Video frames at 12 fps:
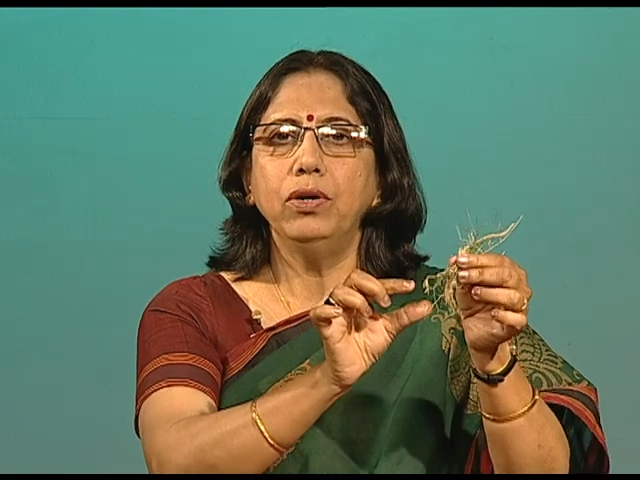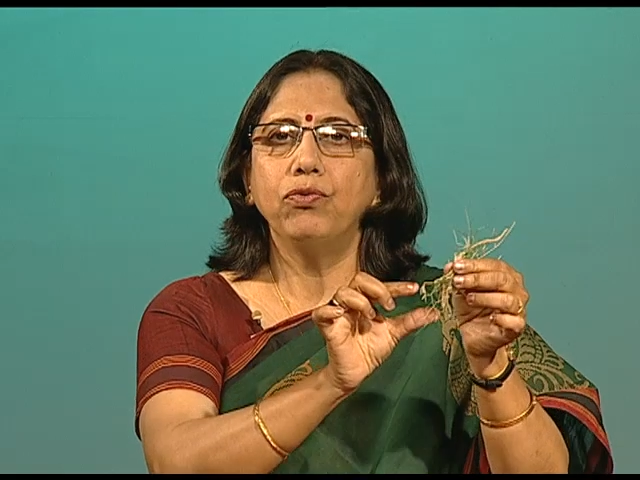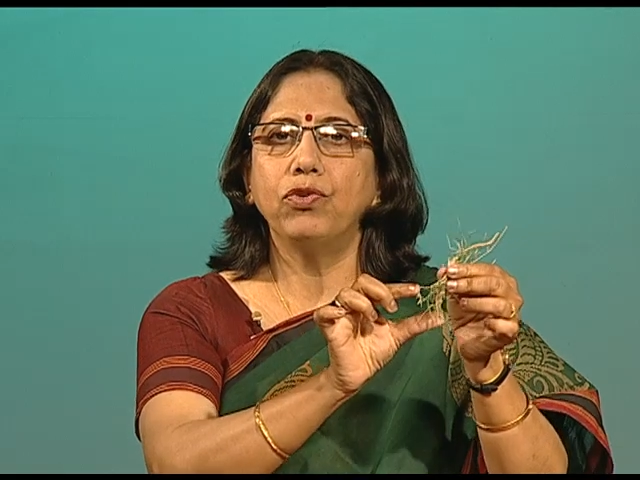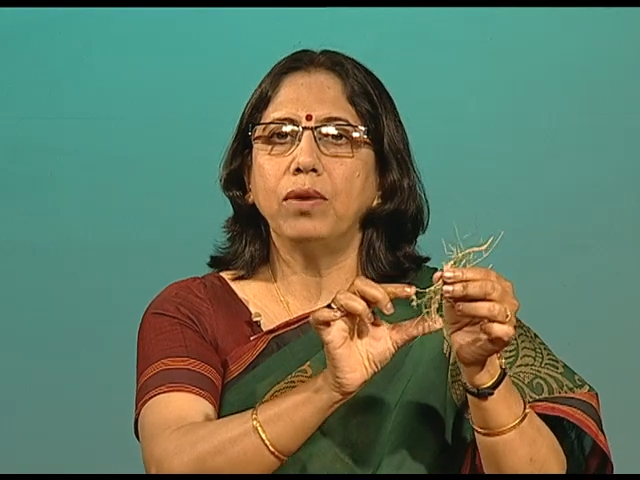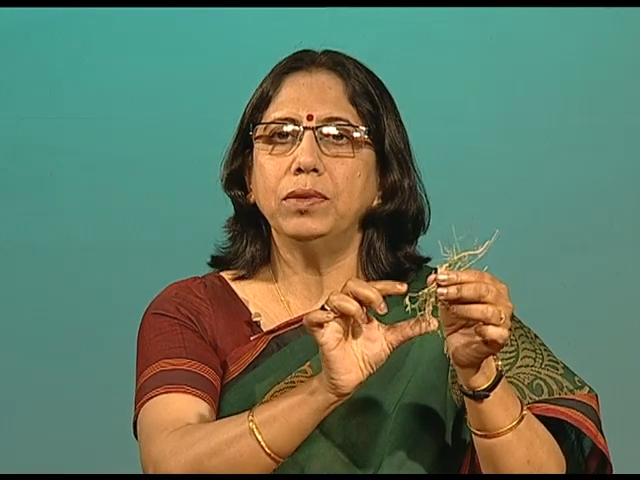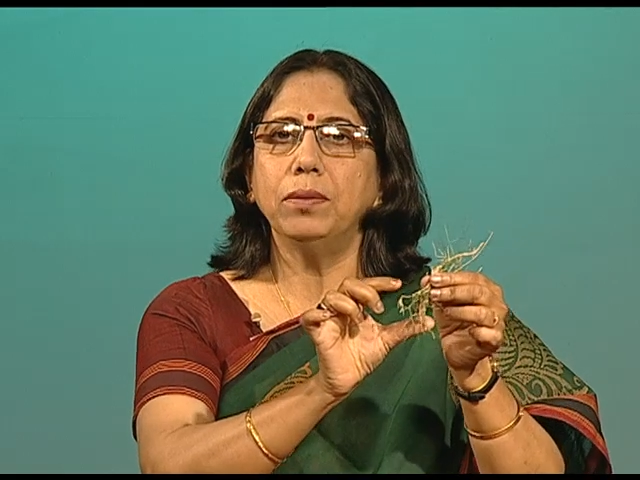
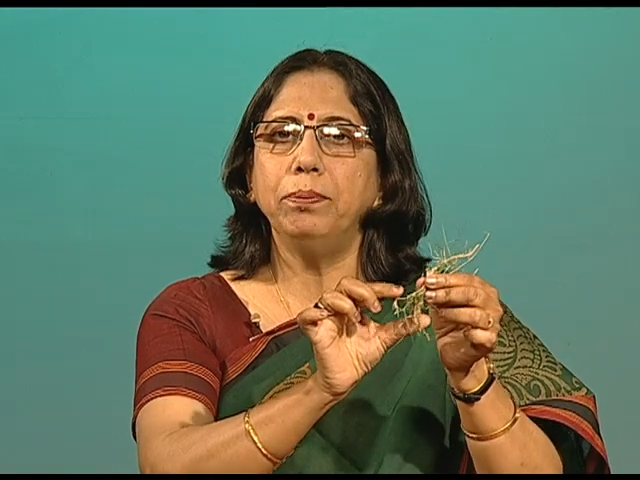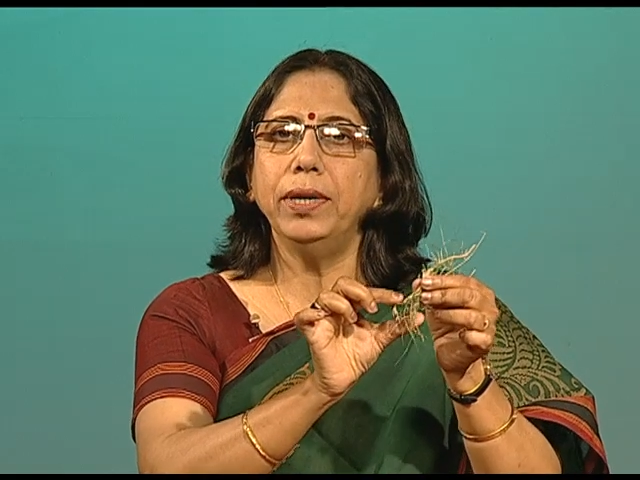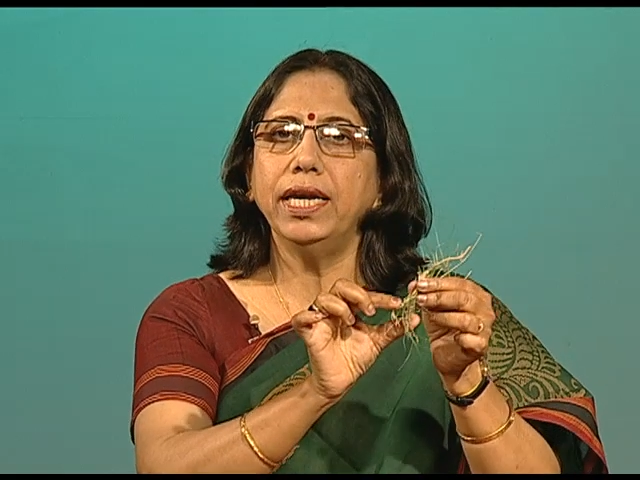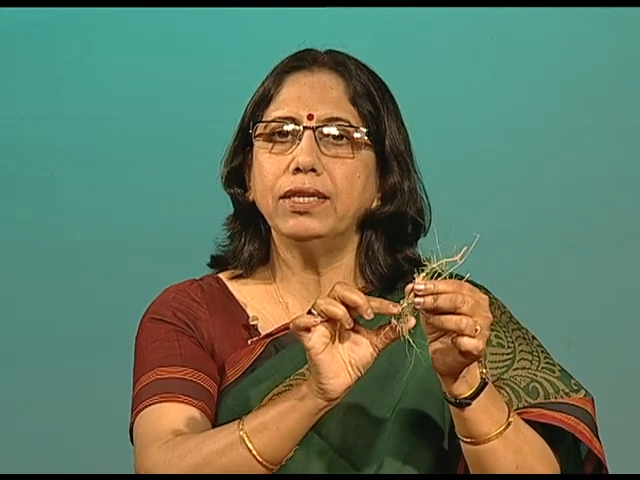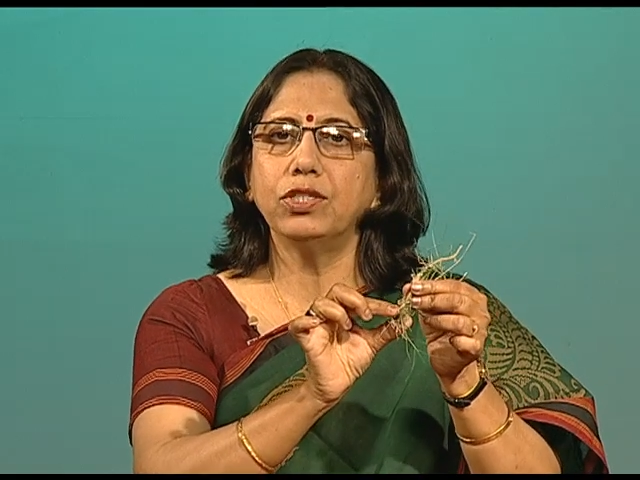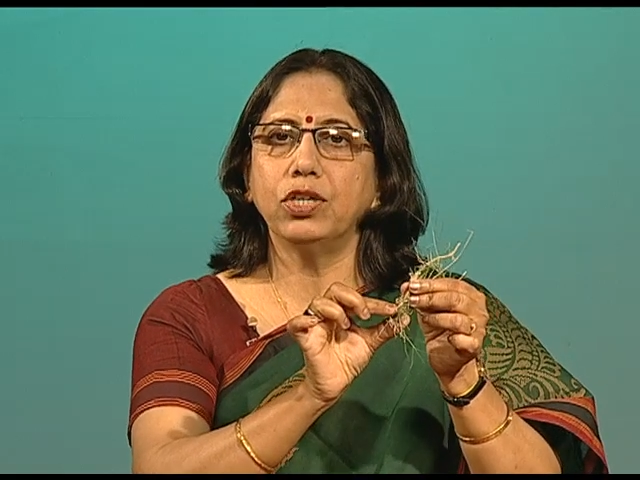from the
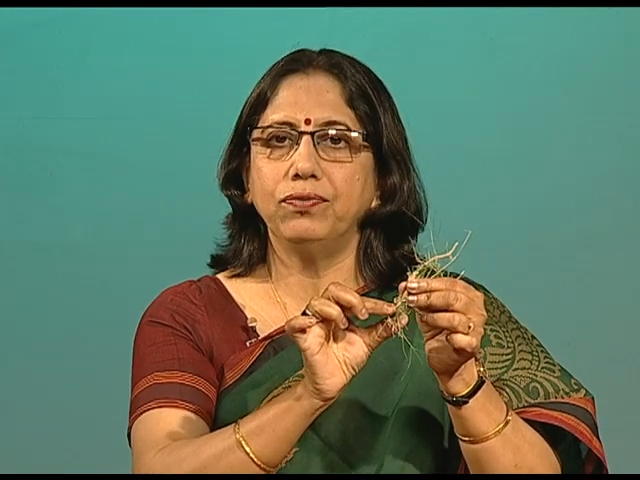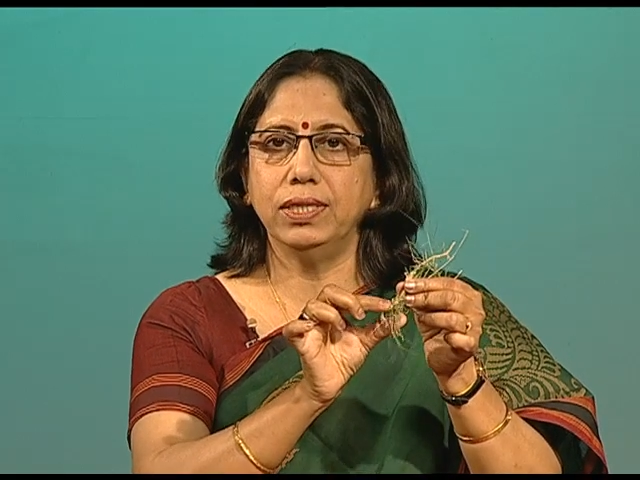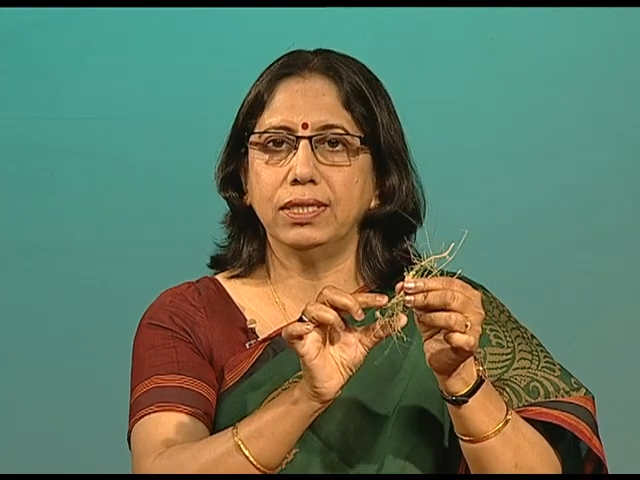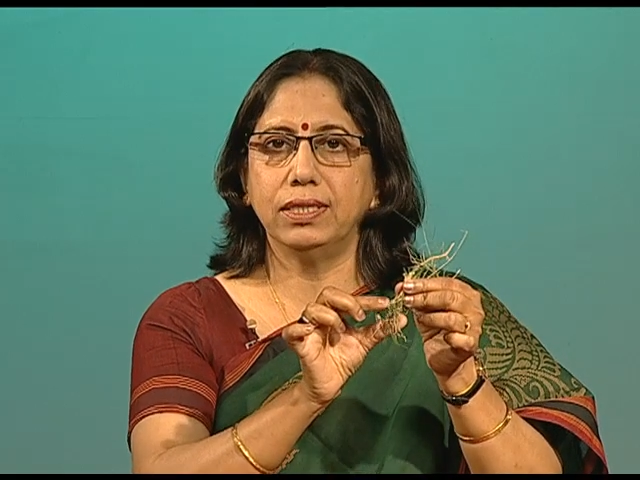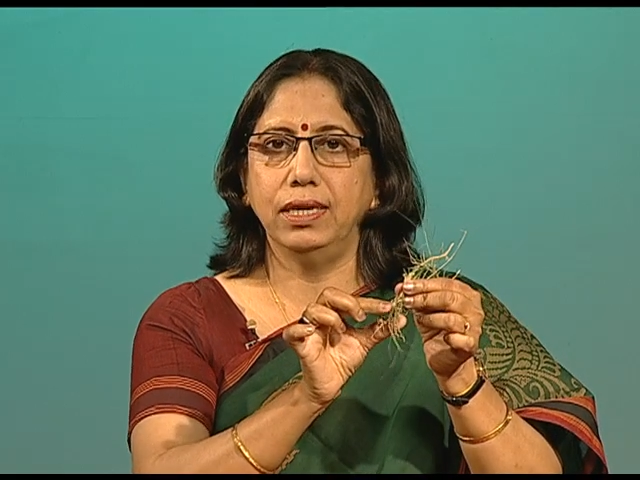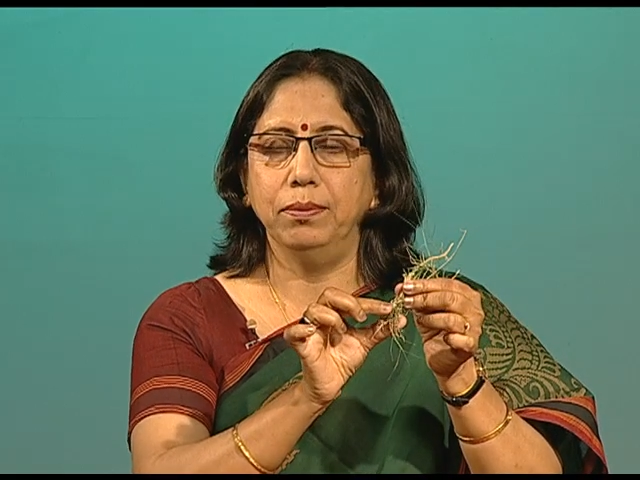base of the
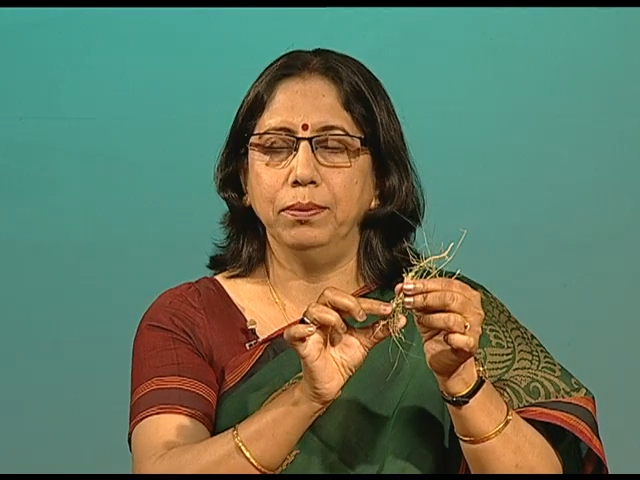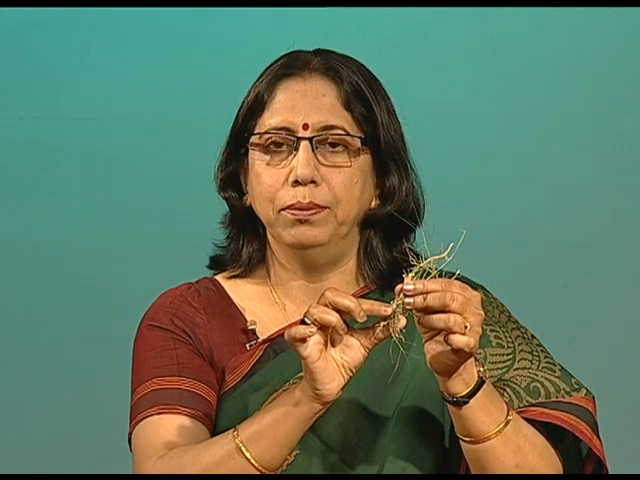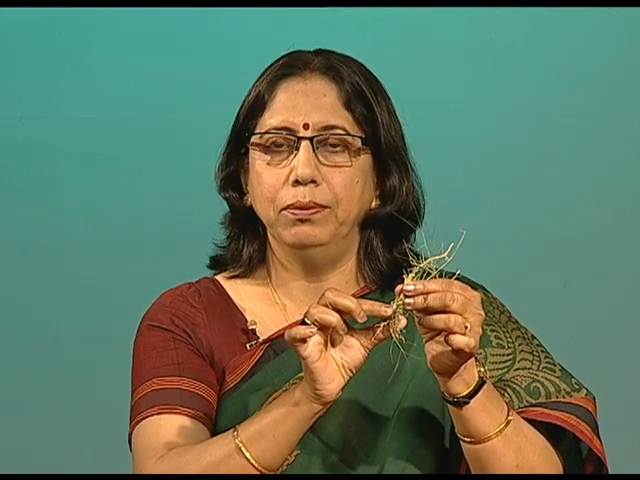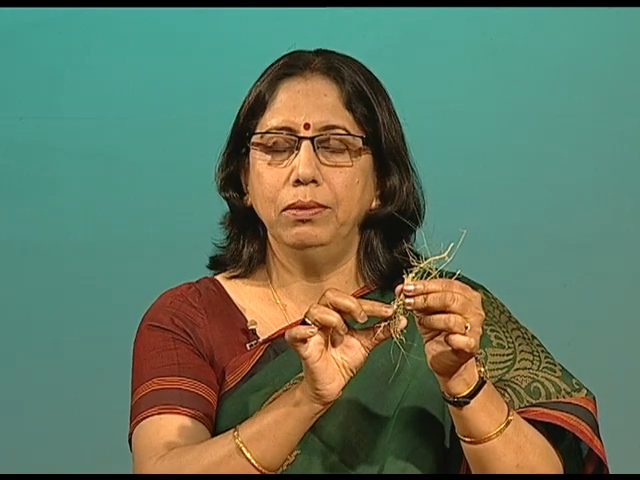stem